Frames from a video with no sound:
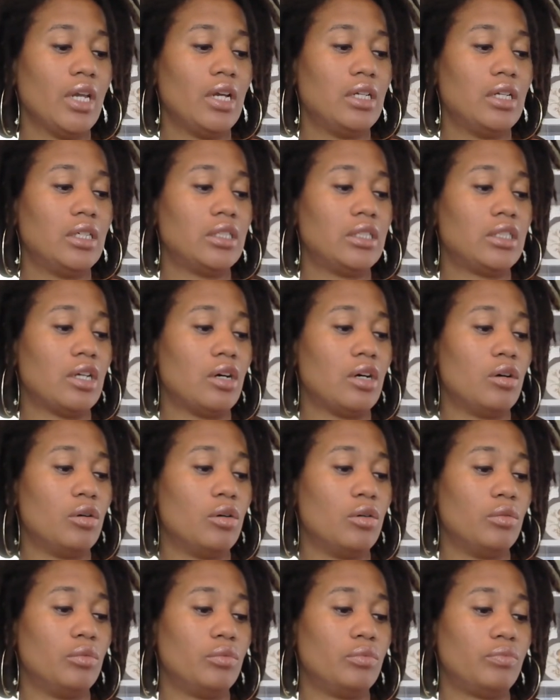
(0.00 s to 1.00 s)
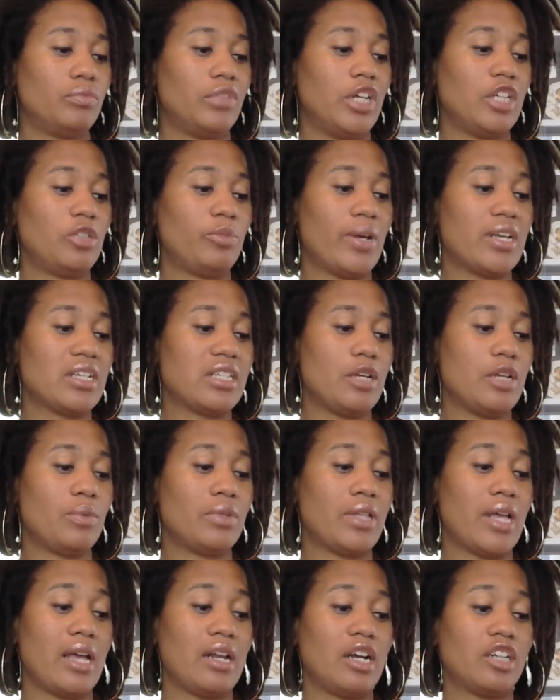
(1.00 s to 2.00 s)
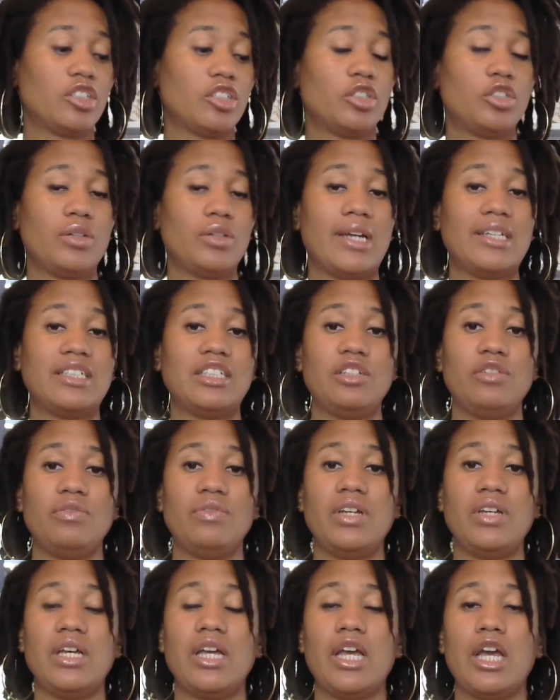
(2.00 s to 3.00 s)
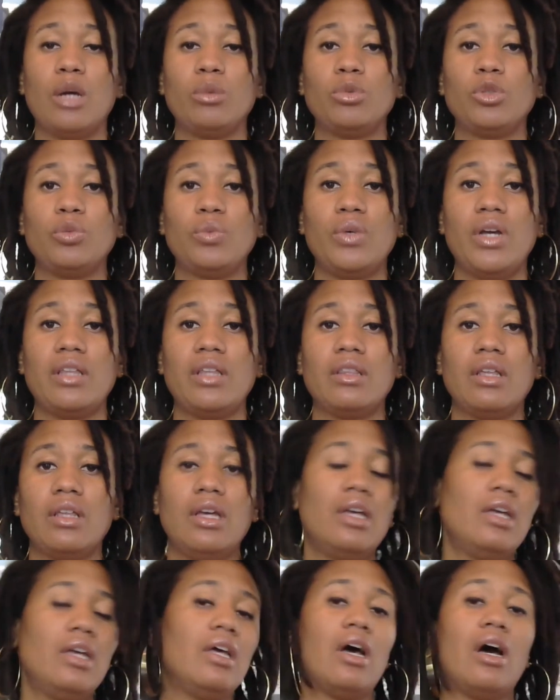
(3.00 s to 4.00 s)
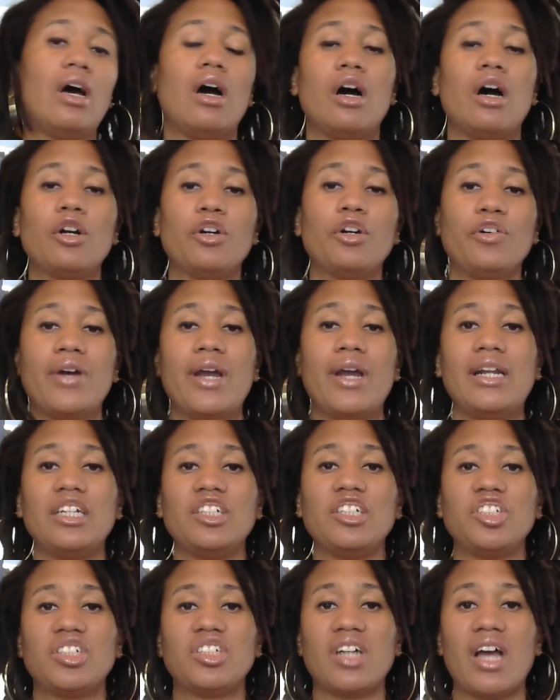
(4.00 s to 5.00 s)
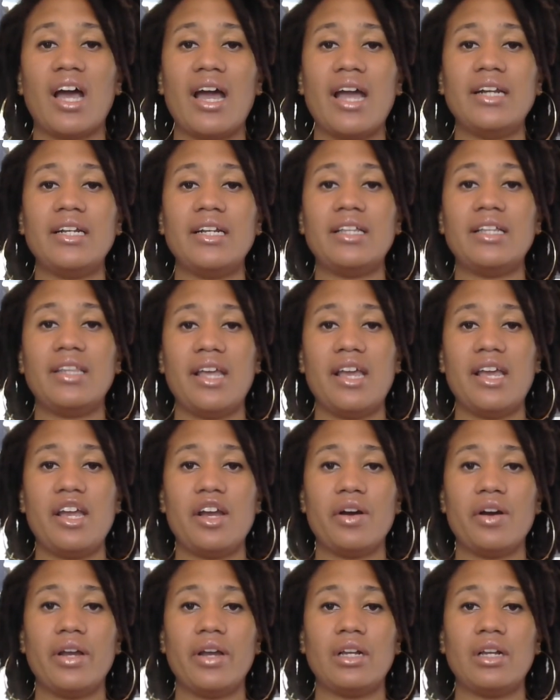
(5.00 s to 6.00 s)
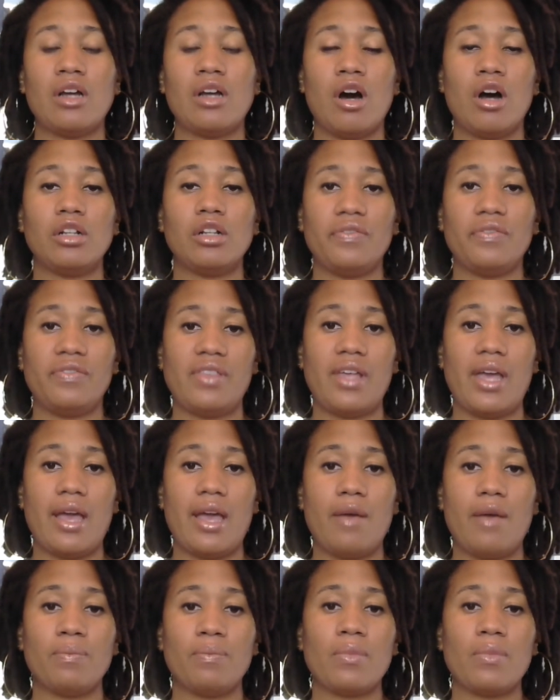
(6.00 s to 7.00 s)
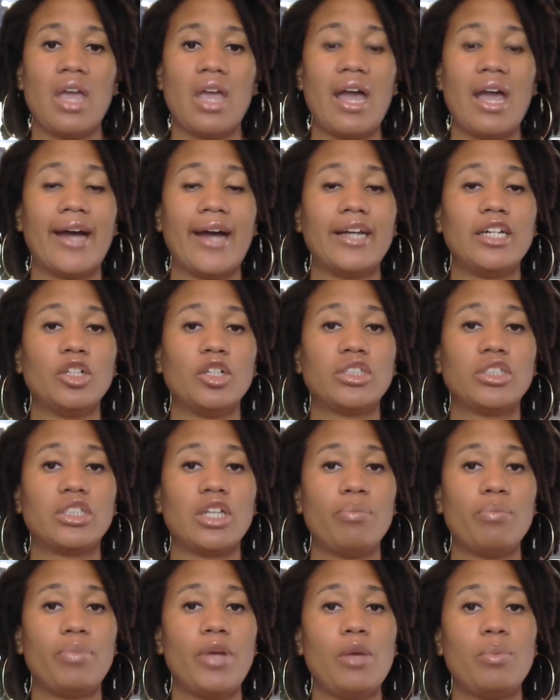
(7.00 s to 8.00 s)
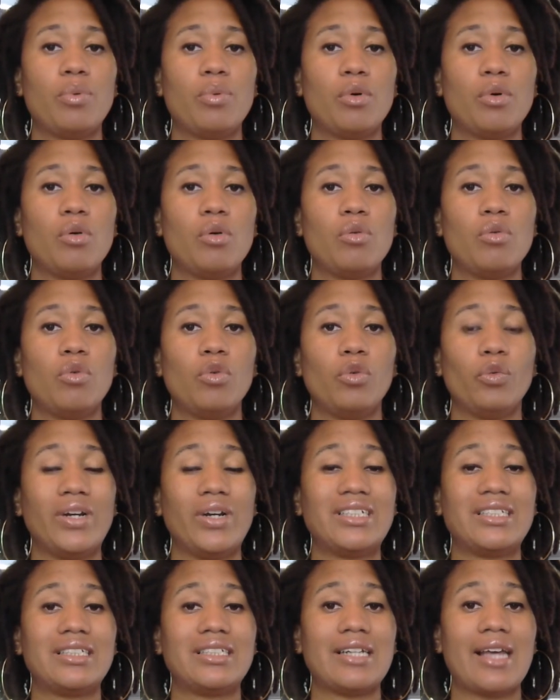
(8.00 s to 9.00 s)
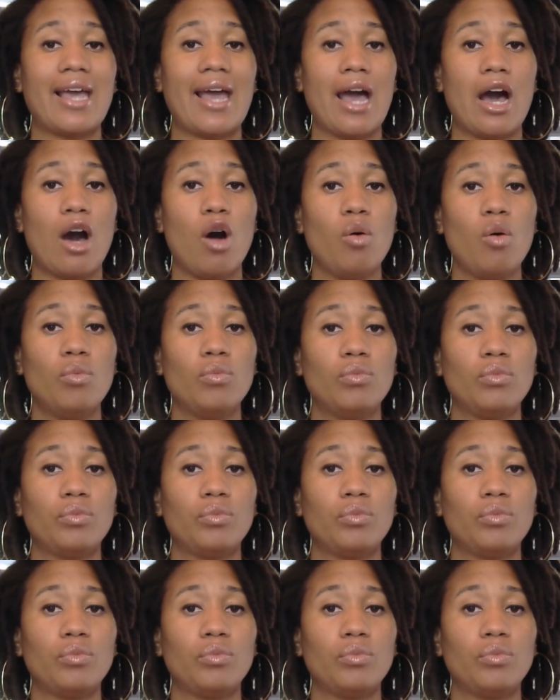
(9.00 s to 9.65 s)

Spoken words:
So that's basically what that, and also too, ACV helps with creating shine in the hair and all of that. I know some people rinse it out.